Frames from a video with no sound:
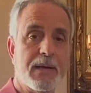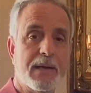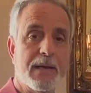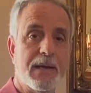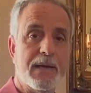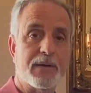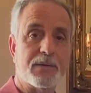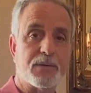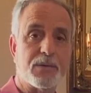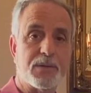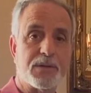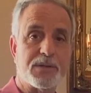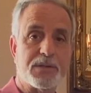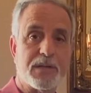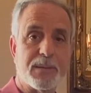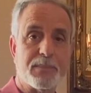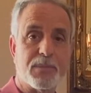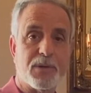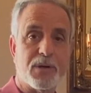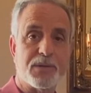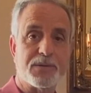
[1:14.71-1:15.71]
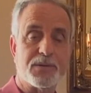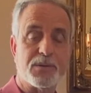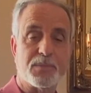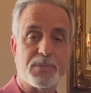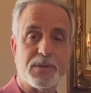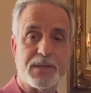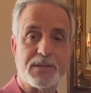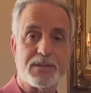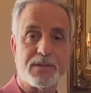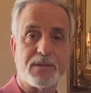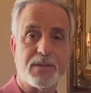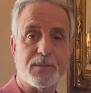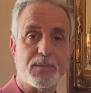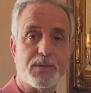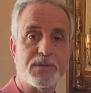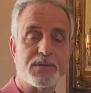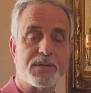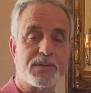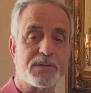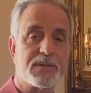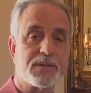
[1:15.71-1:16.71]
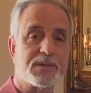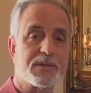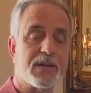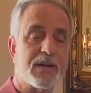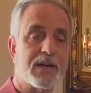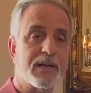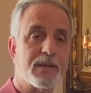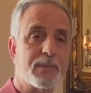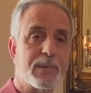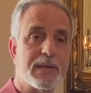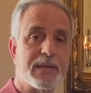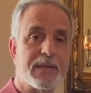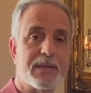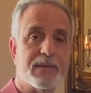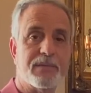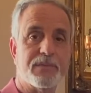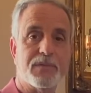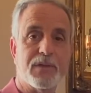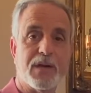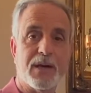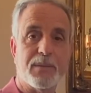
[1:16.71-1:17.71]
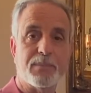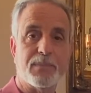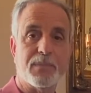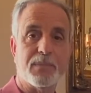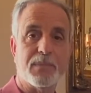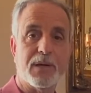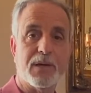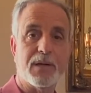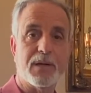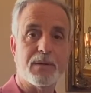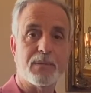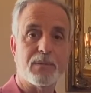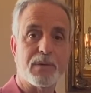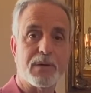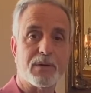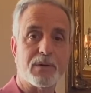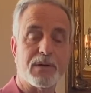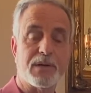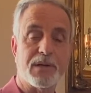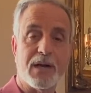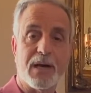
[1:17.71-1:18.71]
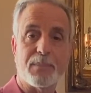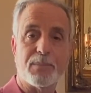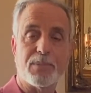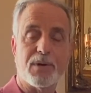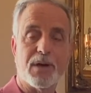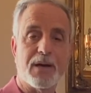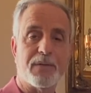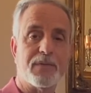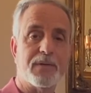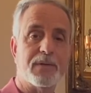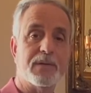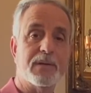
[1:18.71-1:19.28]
And of course, I'm also president of the Music Society. We are a nonprofit